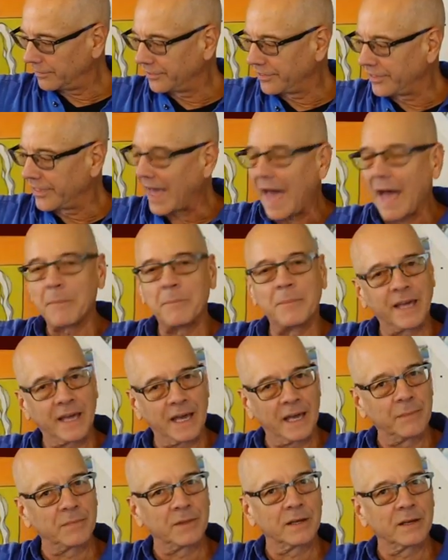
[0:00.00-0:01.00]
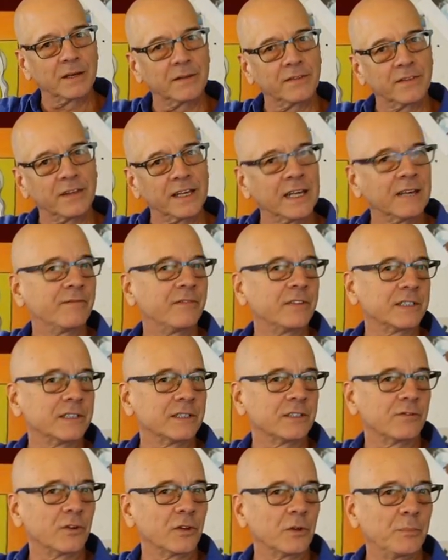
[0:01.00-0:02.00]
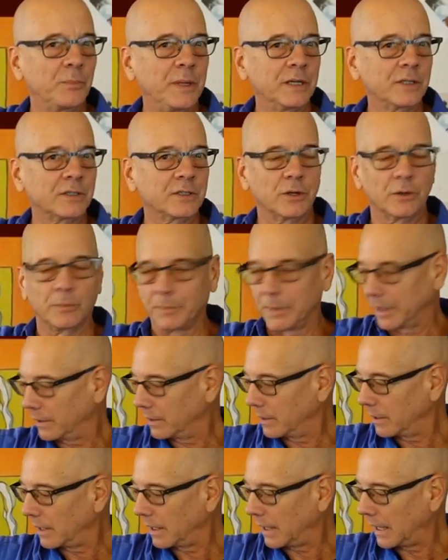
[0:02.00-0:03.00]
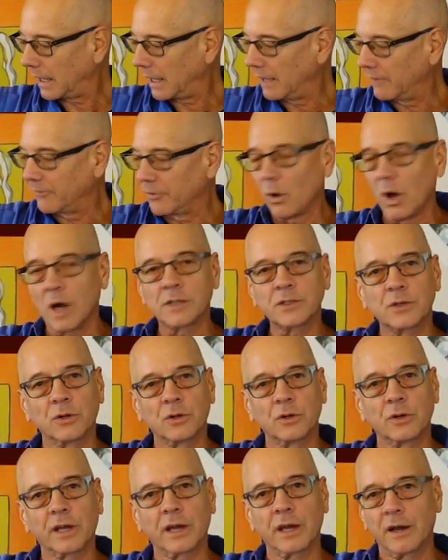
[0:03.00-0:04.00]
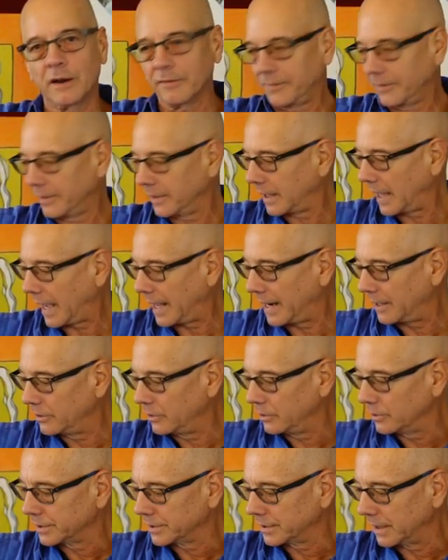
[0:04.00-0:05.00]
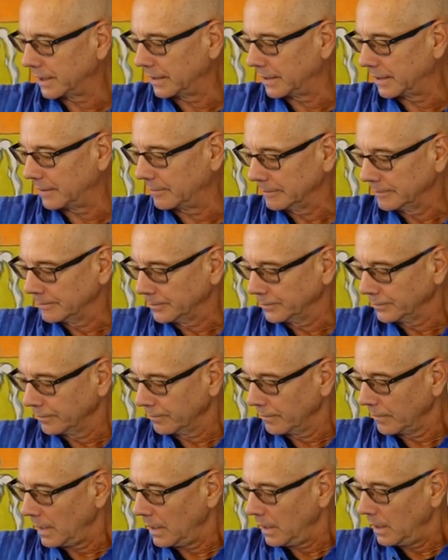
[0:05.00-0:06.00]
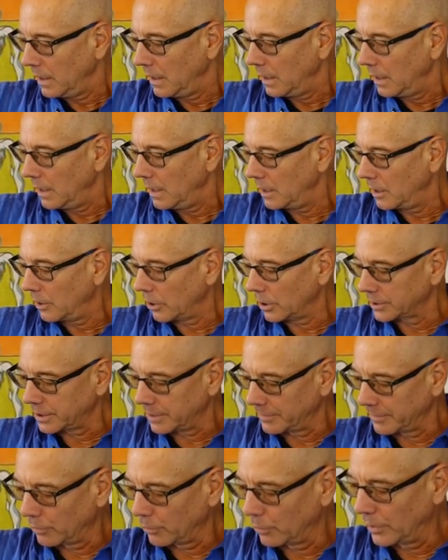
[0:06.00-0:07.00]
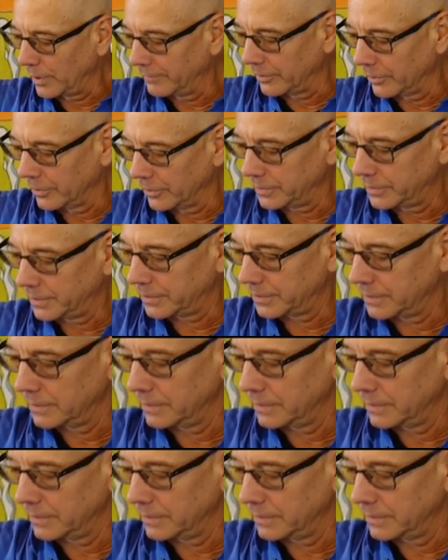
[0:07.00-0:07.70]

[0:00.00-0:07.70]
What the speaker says: that became the emphasis for the picture. But if you also look carefully at it, you'll see that here are some of the rivers